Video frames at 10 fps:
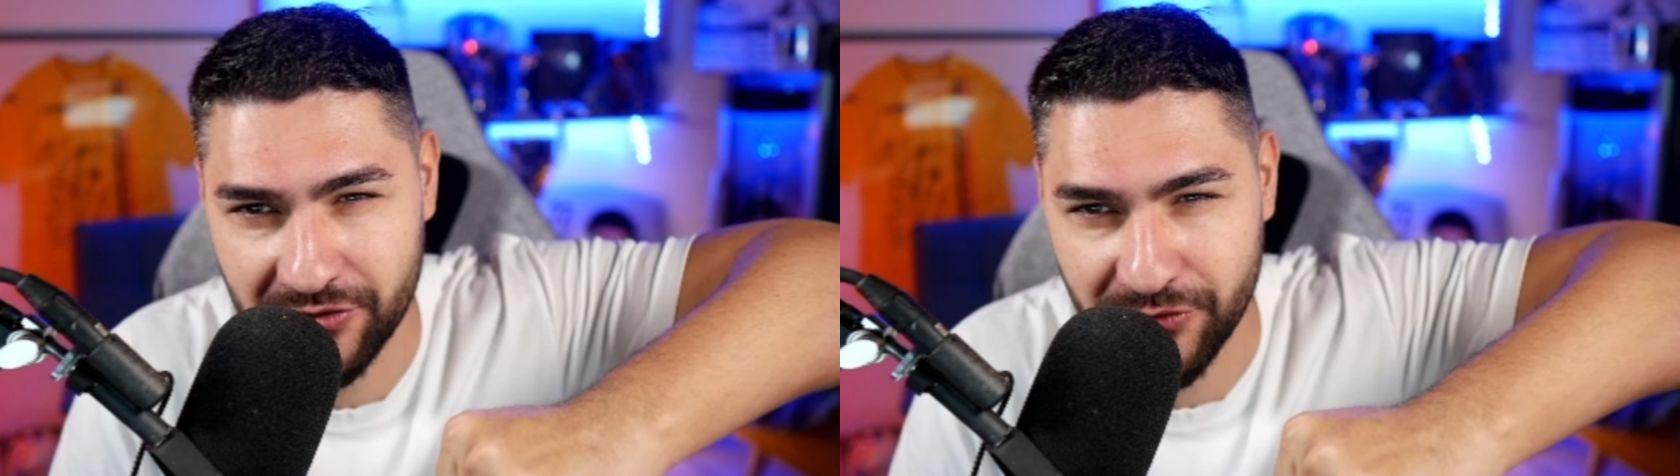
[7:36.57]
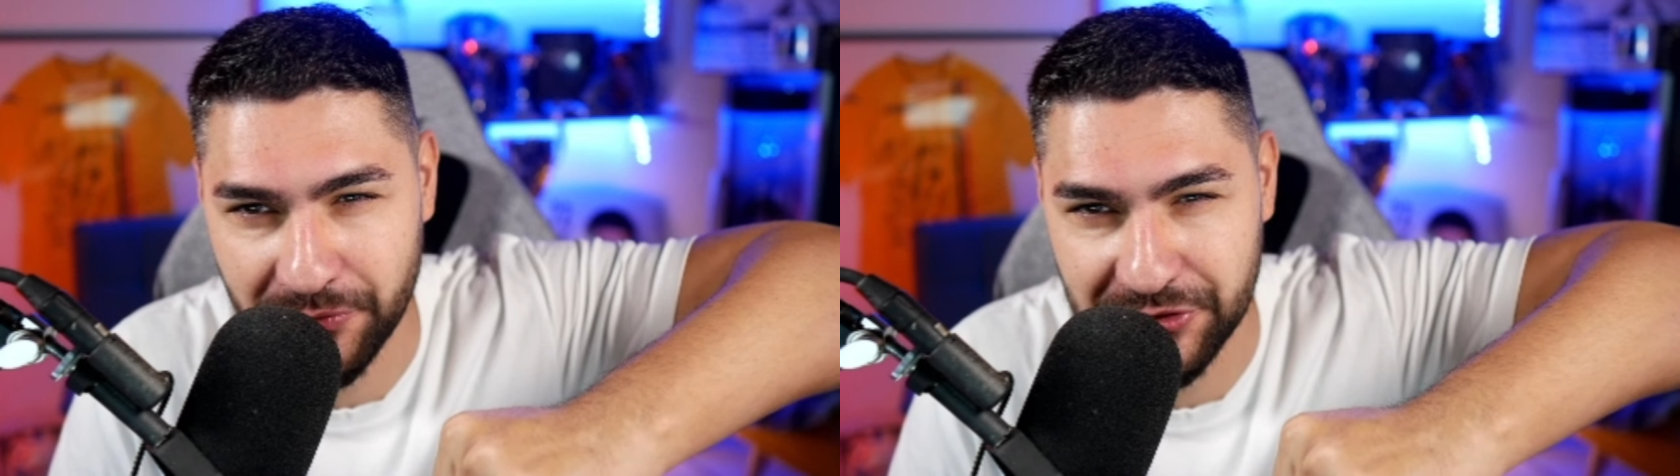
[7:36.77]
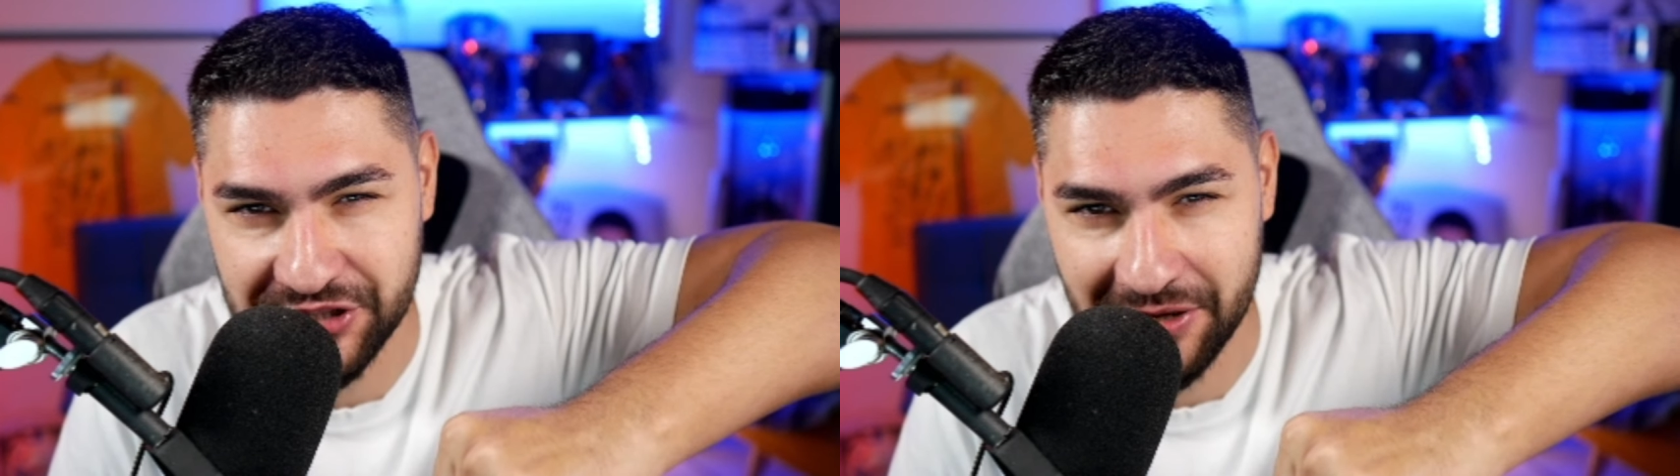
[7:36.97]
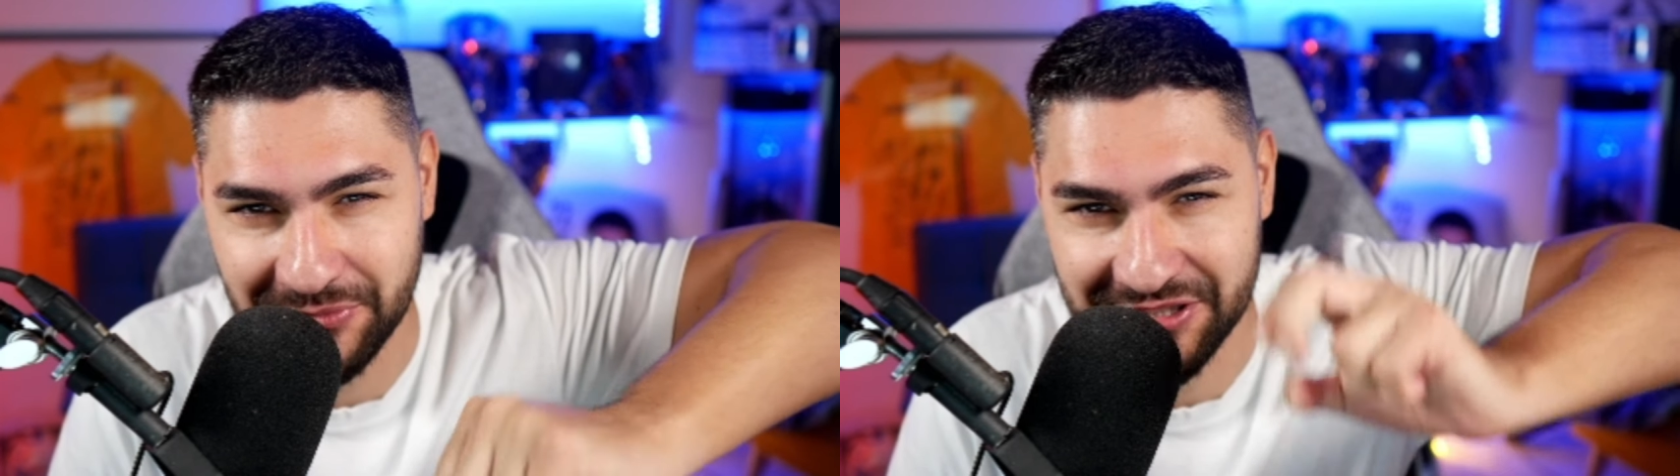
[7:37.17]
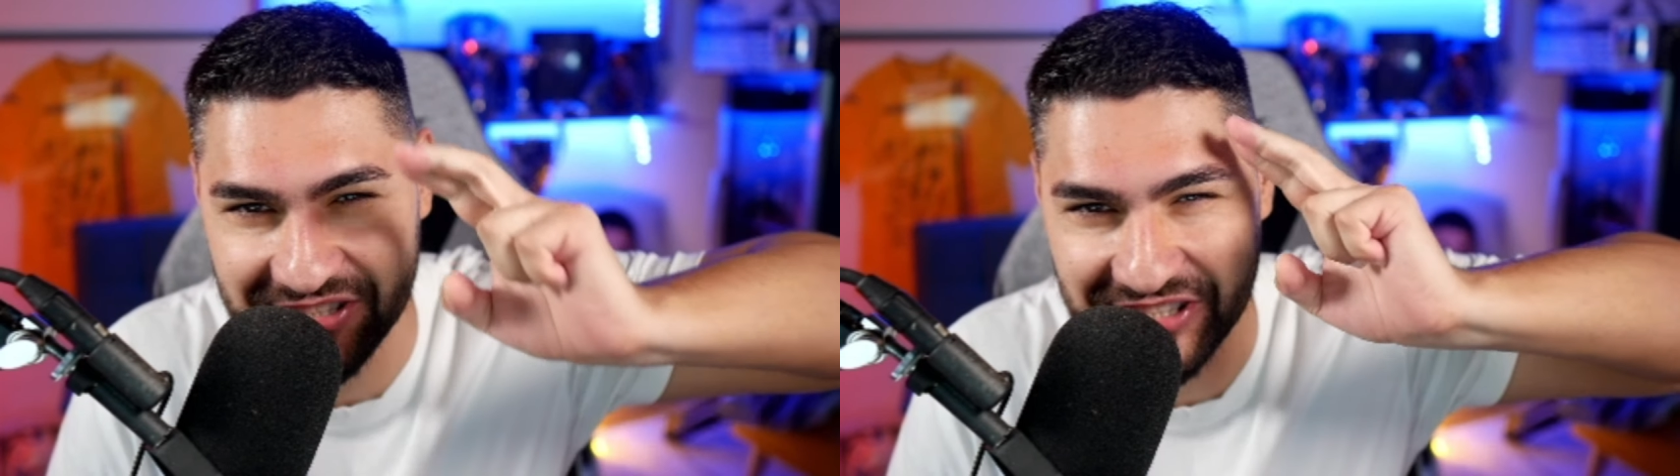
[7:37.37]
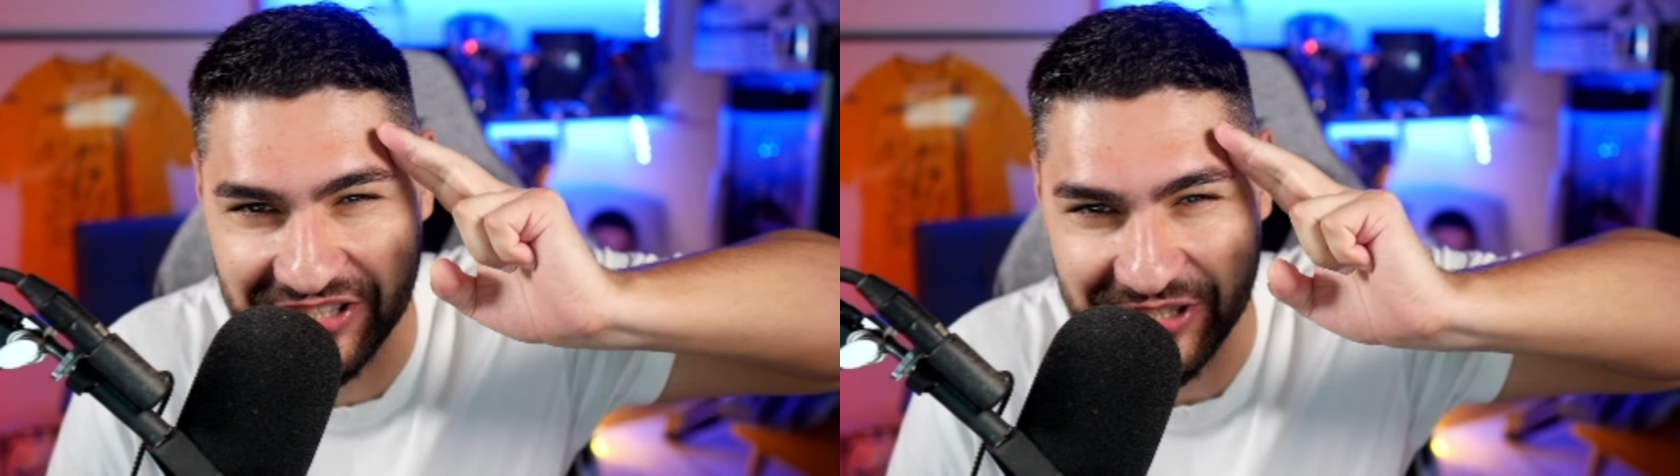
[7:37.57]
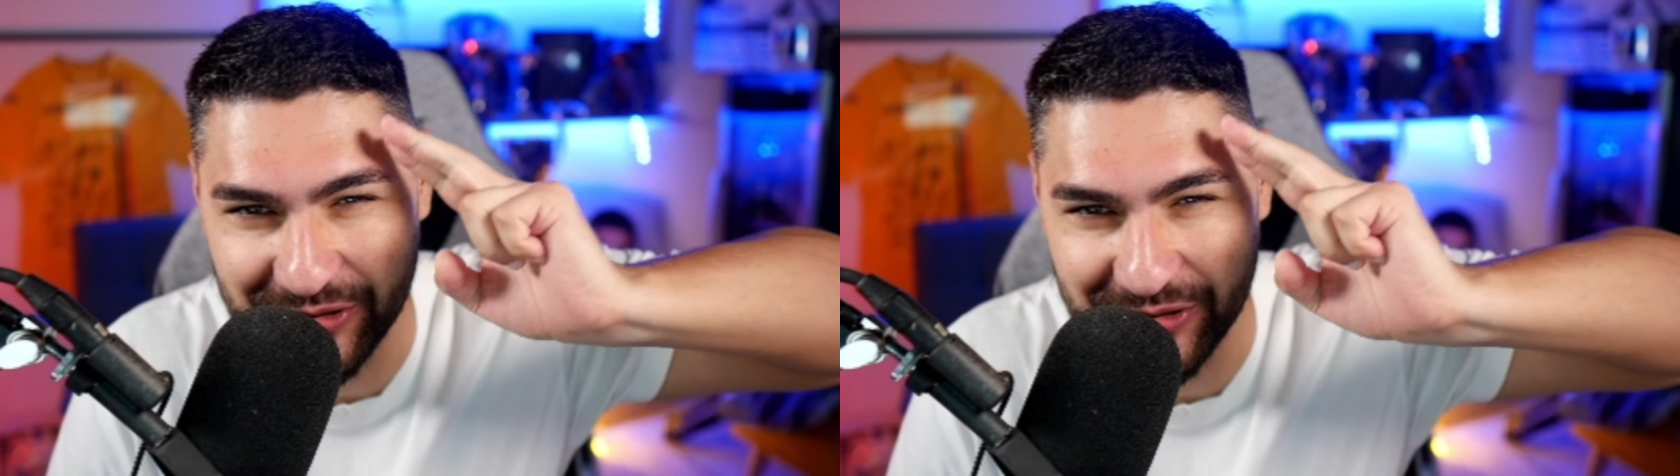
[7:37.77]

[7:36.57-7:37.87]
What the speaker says: from the champions. Ciao,